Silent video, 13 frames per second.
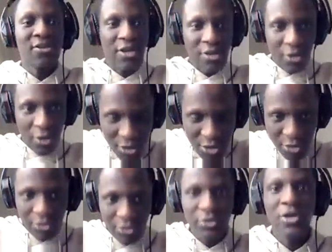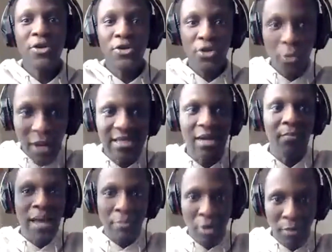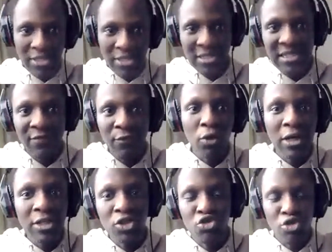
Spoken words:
You can go to US and buy properties. They've only just